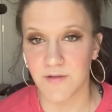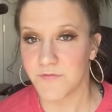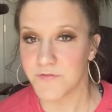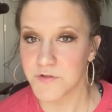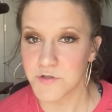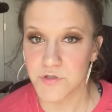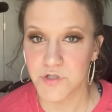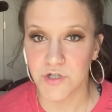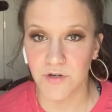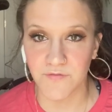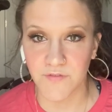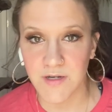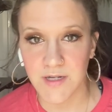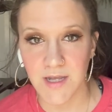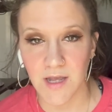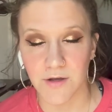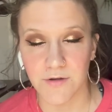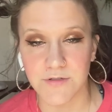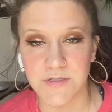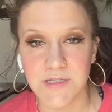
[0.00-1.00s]
future
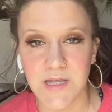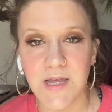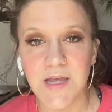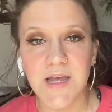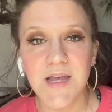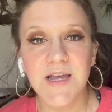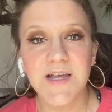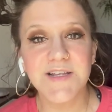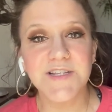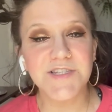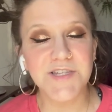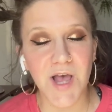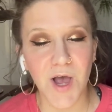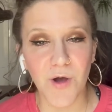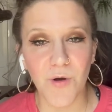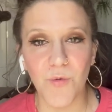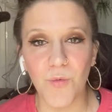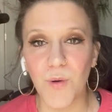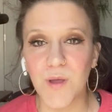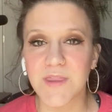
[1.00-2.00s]
videos.
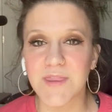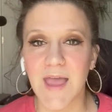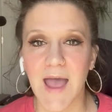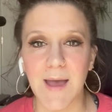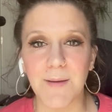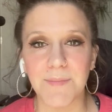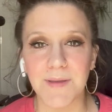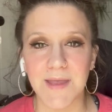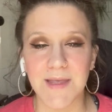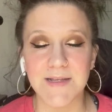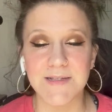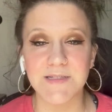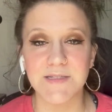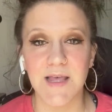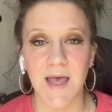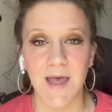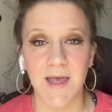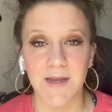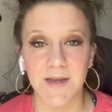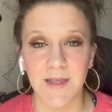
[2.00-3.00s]
So with that being
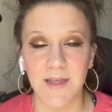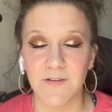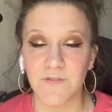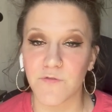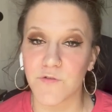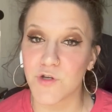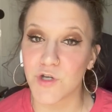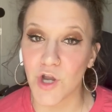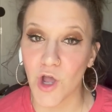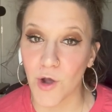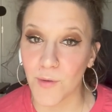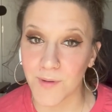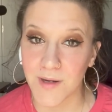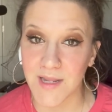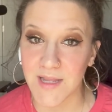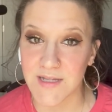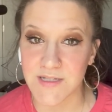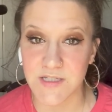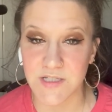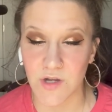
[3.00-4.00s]
said, if
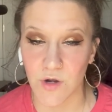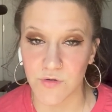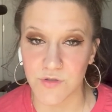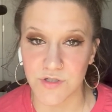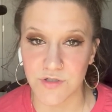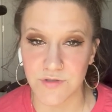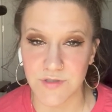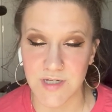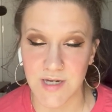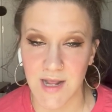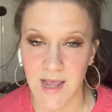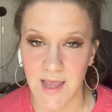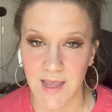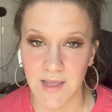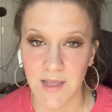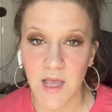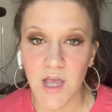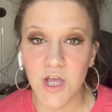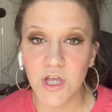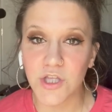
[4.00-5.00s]
nobody has told you
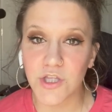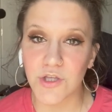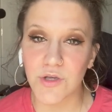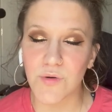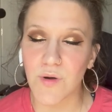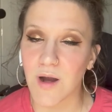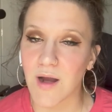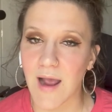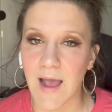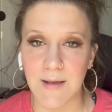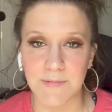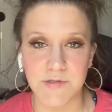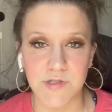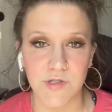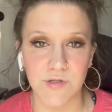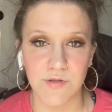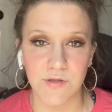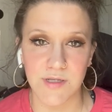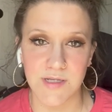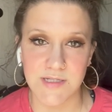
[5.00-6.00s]
today, you are
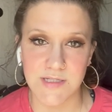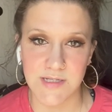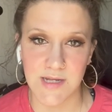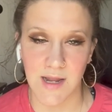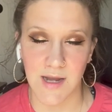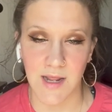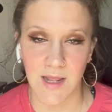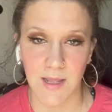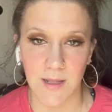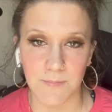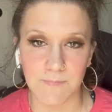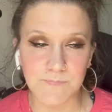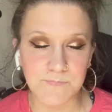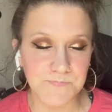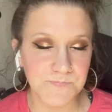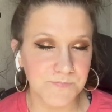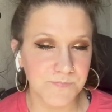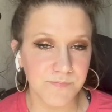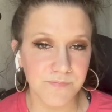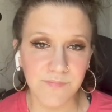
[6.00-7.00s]
absolutely stunning.
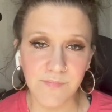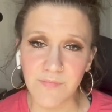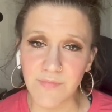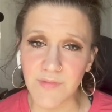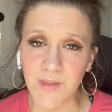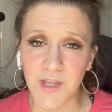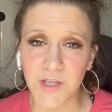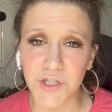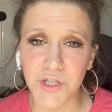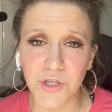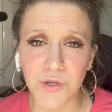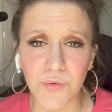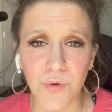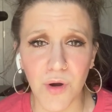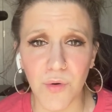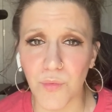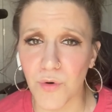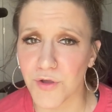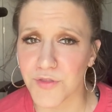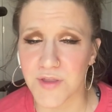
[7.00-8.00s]
You
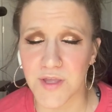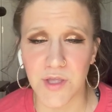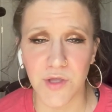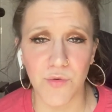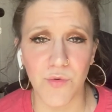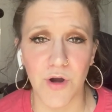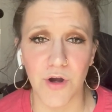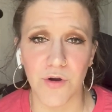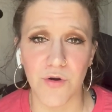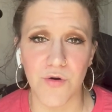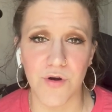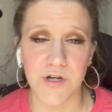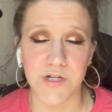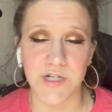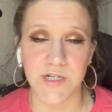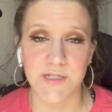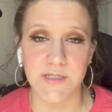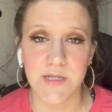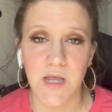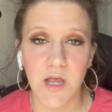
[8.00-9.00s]
are worthy. You are
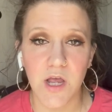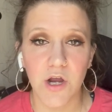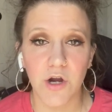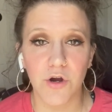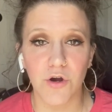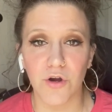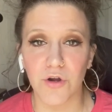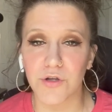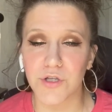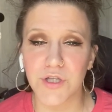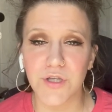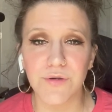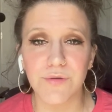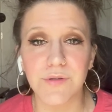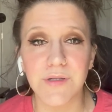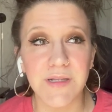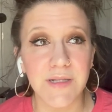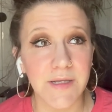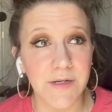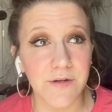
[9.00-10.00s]
gorgeous. Girl, you
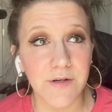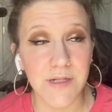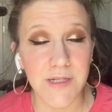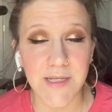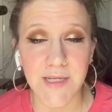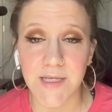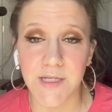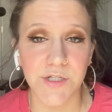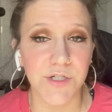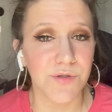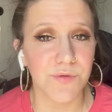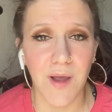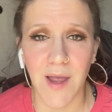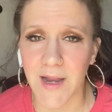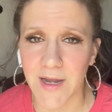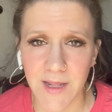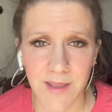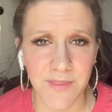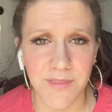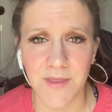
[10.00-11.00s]
literally can do
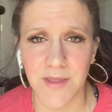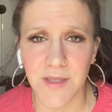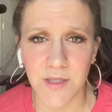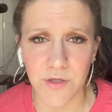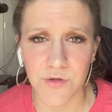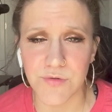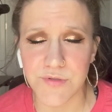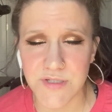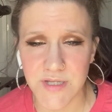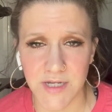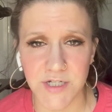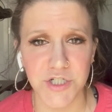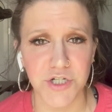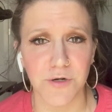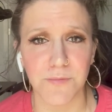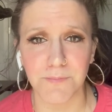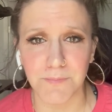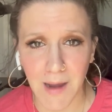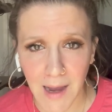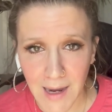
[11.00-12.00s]
anything you set
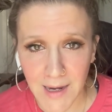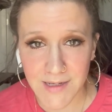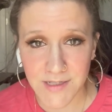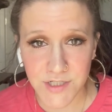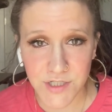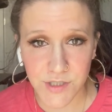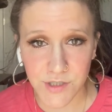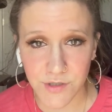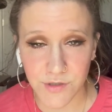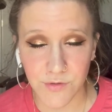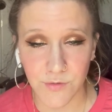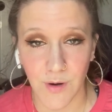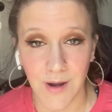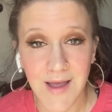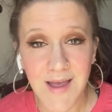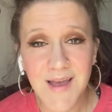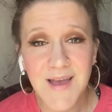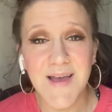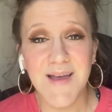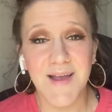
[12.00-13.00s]
your mind to.
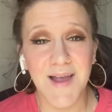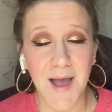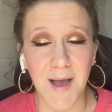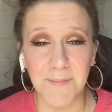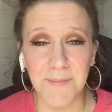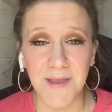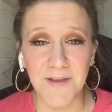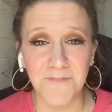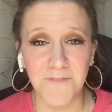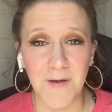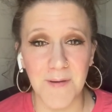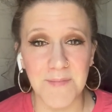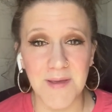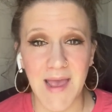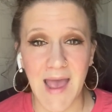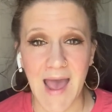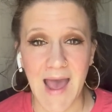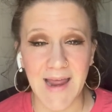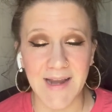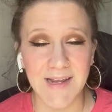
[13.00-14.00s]
Coming from an
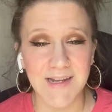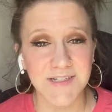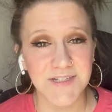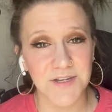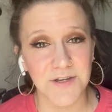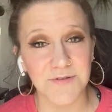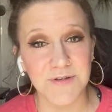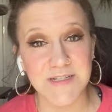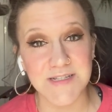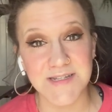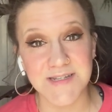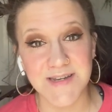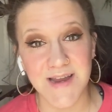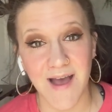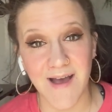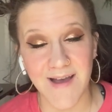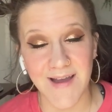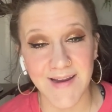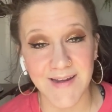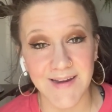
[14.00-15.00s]
addict who is
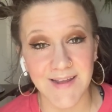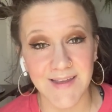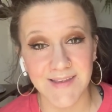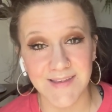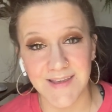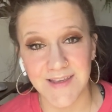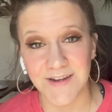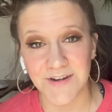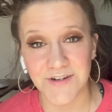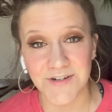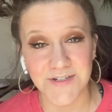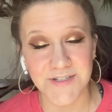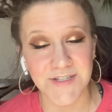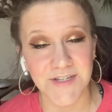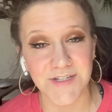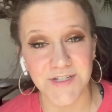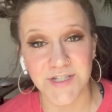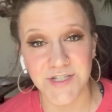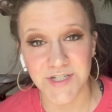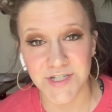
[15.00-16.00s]
nine years
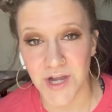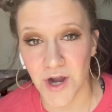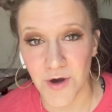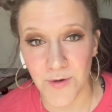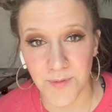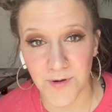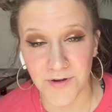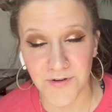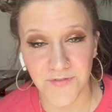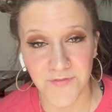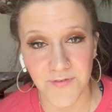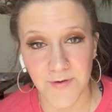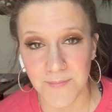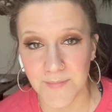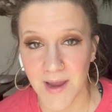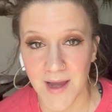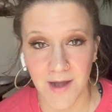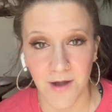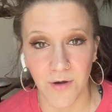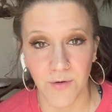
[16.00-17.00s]
sober from
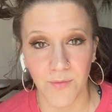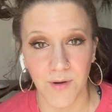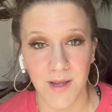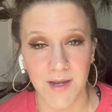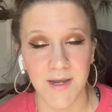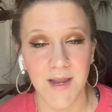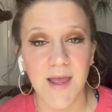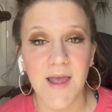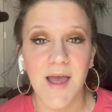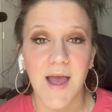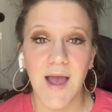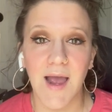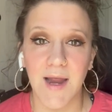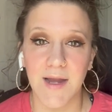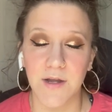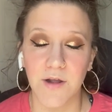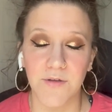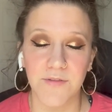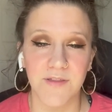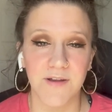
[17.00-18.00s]
heroin, I
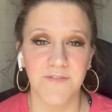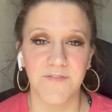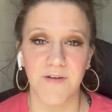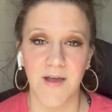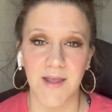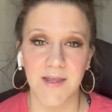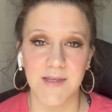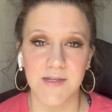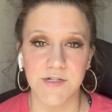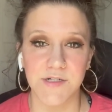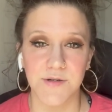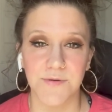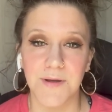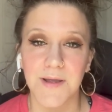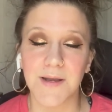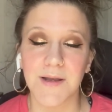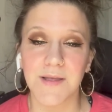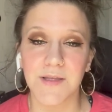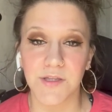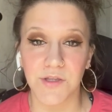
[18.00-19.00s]
know that if I can do
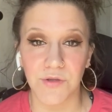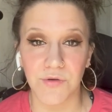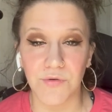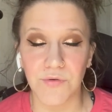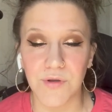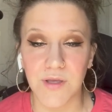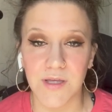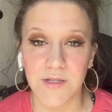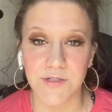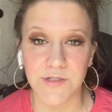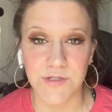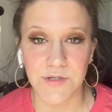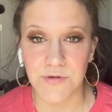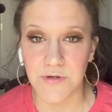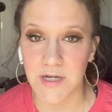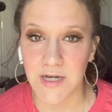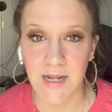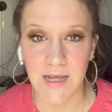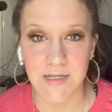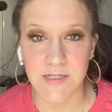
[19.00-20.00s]
it, you can do
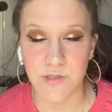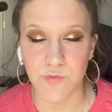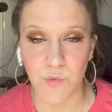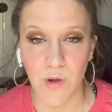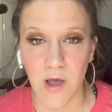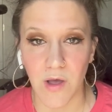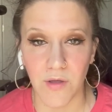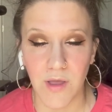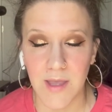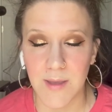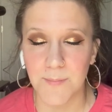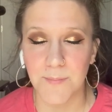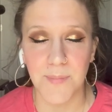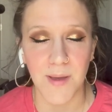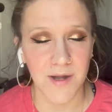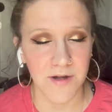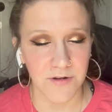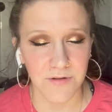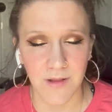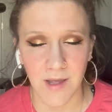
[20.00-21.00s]
it as well. A
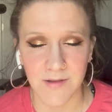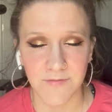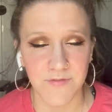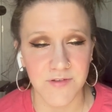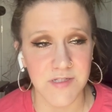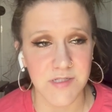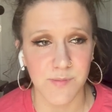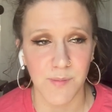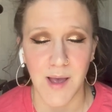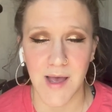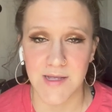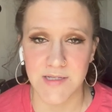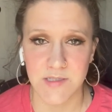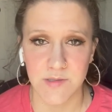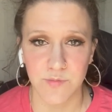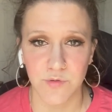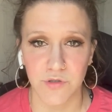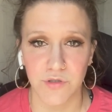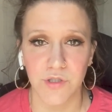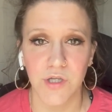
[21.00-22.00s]
better life is
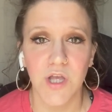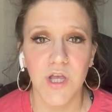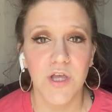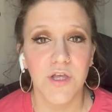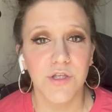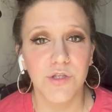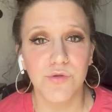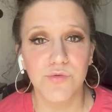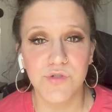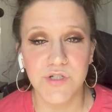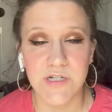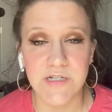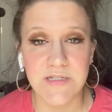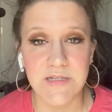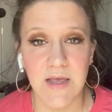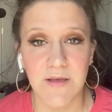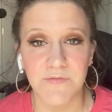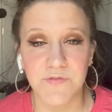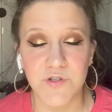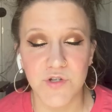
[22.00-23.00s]
possible. You just
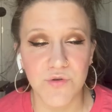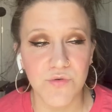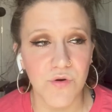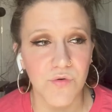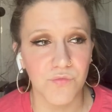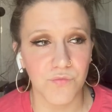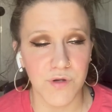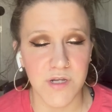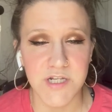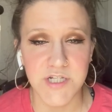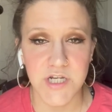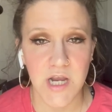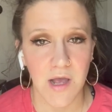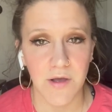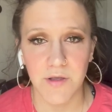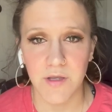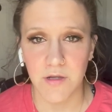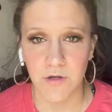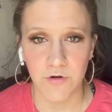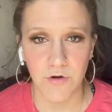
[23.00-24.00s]
have to reach
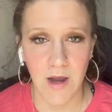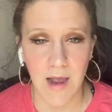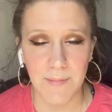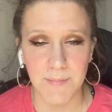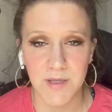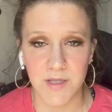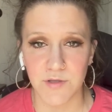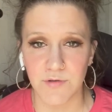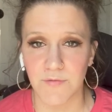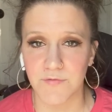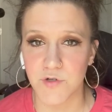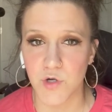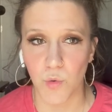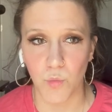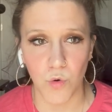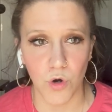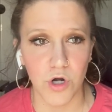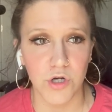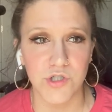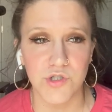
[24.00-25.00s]
out and grab it. You have to
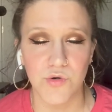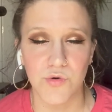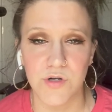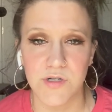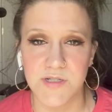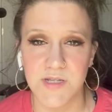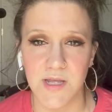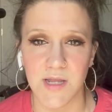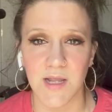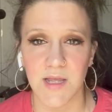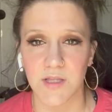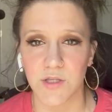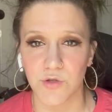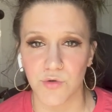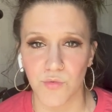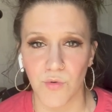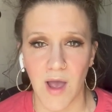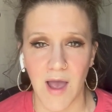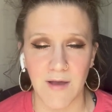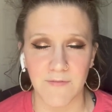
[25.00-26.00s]
work towards it and
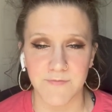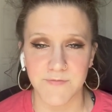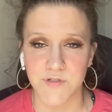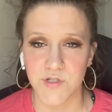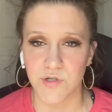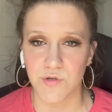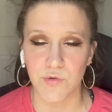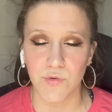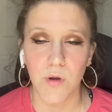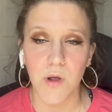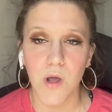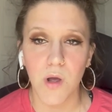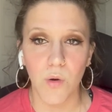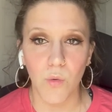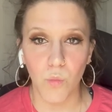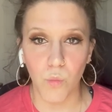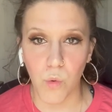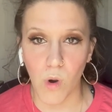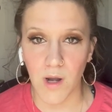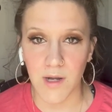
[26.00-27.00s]
you have to
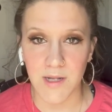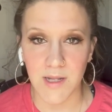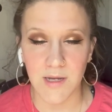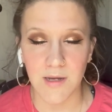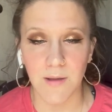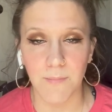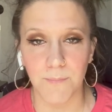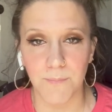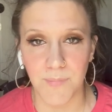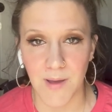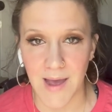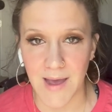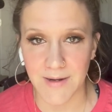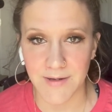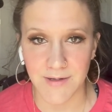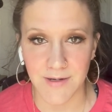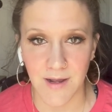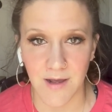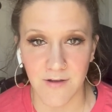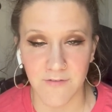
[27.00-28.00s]
want it bad
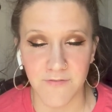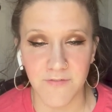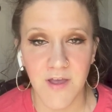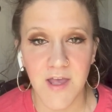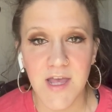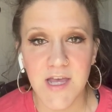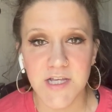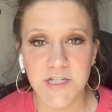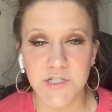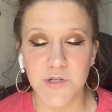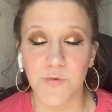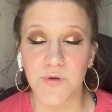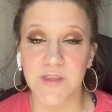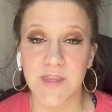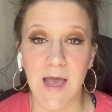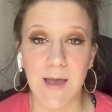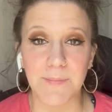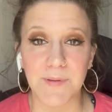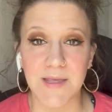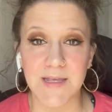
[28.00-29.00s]
enough. So with
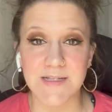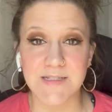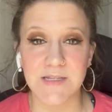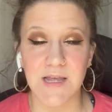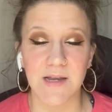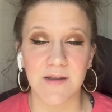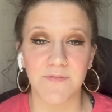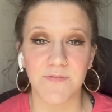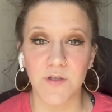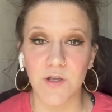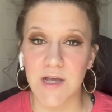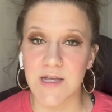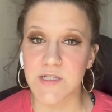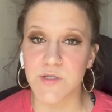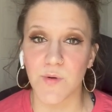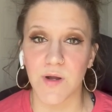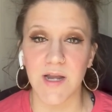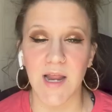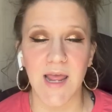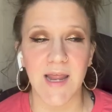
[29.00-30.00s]
that being said, if you guys
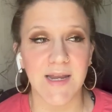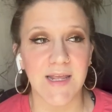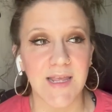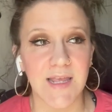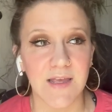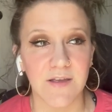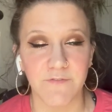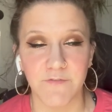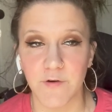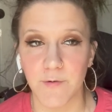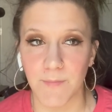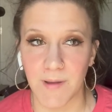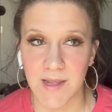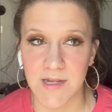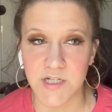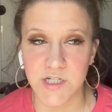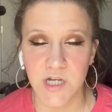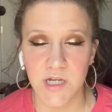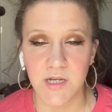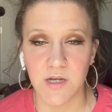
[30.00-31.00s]
want any
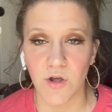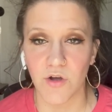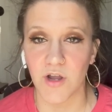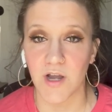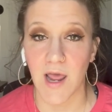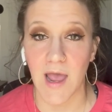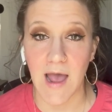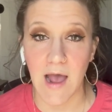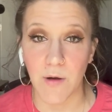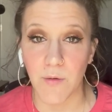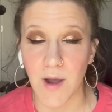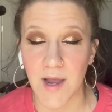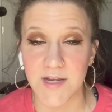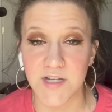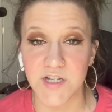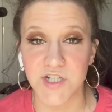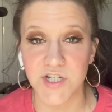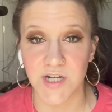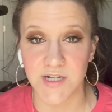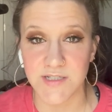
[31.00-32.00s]
information on how I
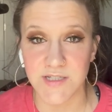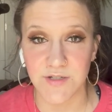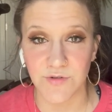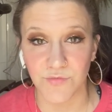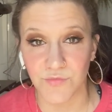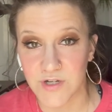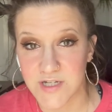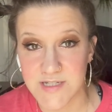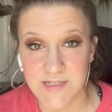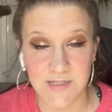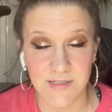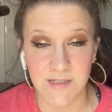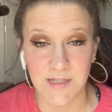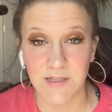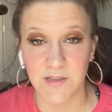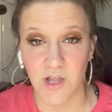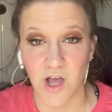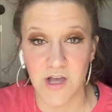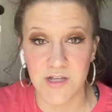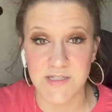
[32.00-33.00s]
just recently
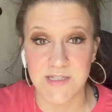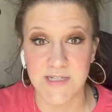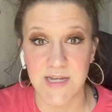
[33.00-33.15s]
lost